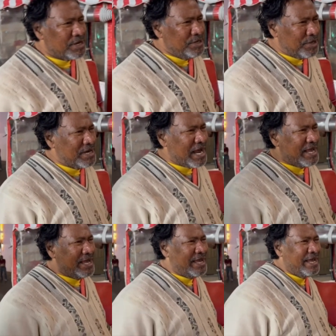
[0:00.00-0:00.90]
You're I
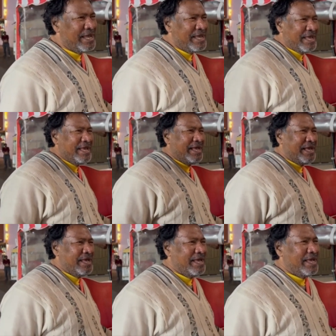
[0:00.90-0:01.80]
drive,
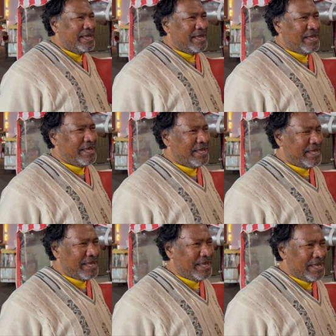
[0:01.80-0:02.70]
you ride passenger.
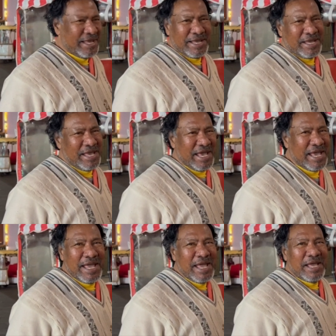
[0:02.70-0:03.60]
How much?